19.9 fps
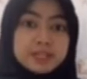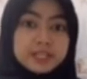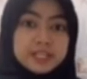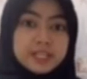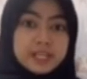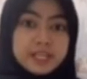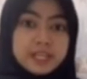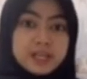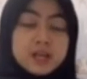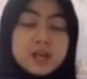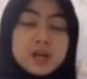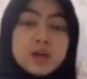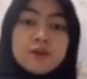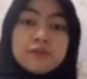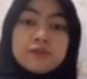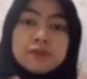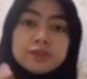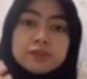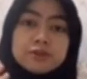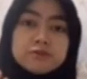day
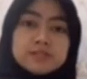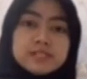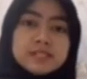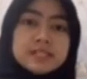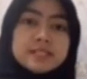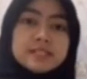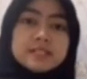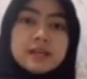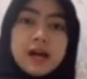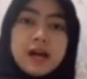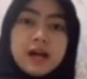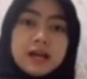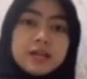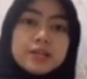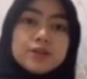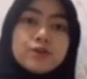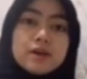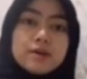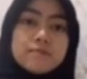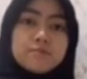for using the
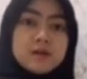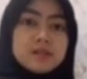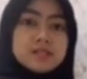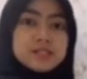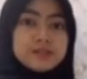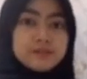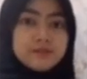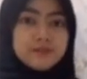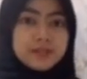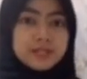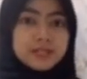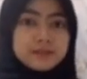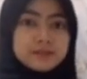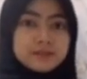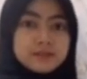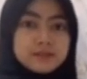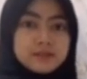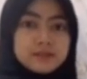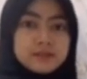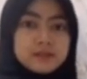IIUM bus
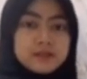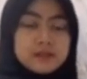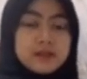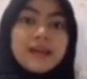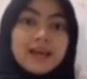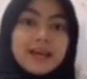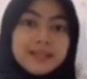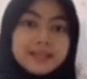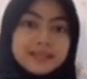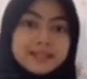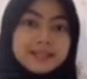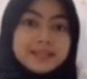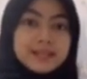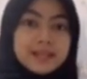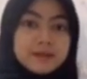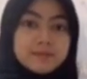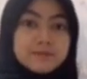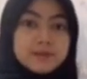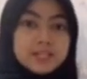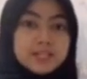service, and it
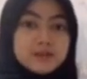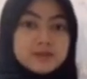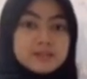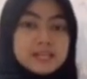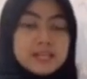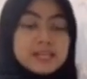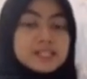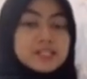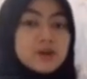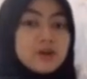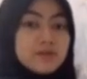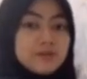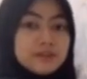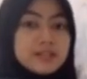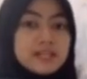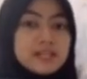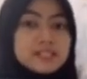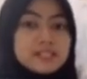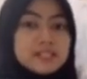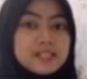can be used as
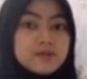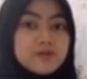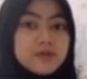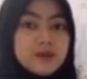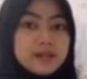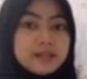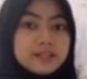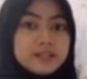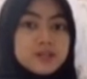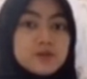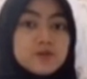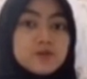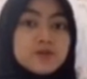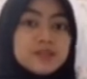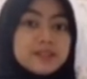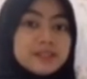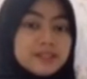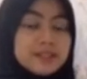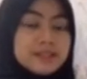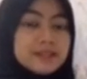often as they want
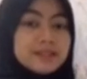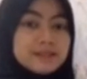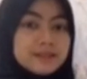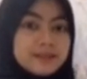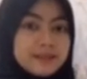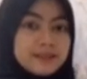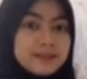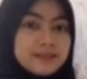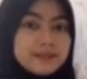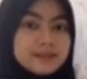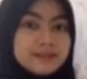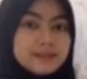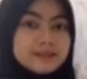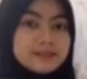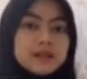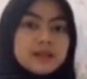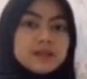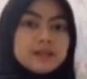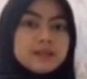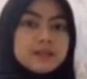within a day.
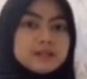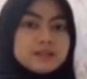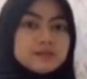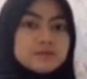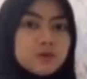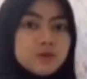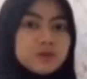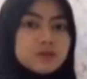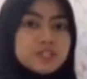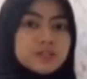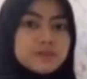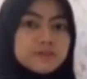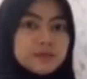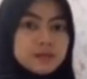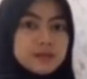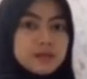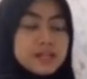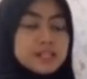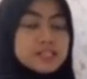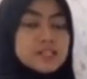It is more
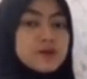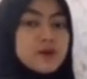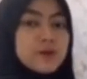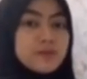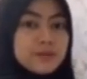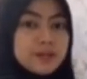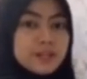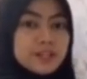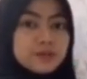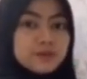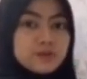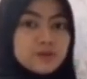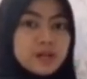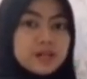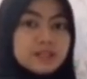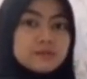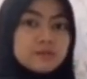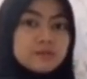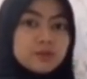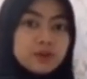cheaper as compared to
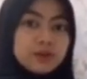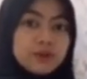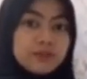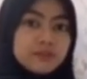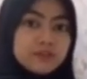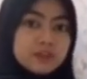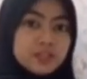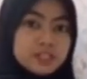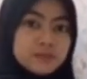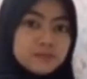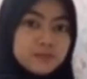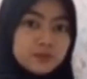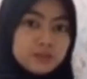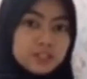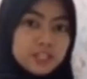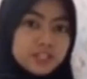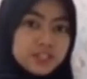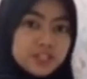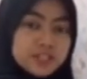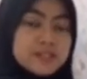other mode of
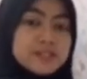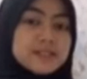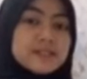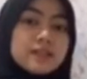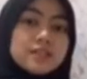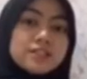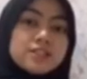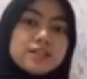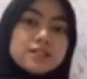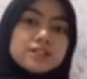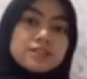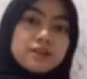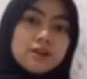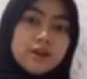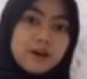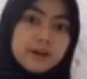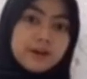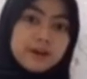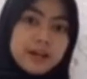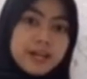transportation such as
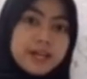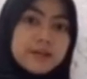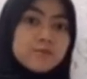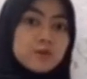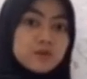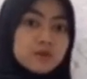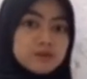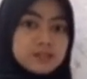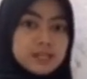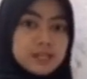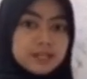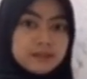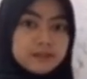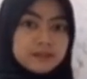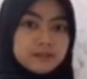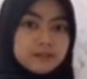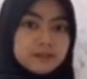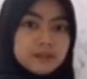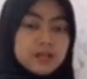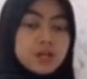car and
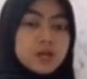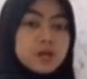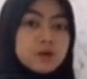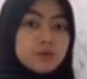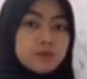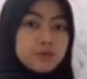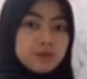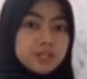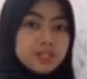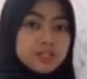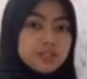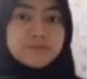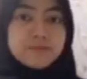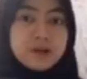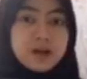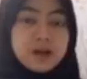motorcycle, which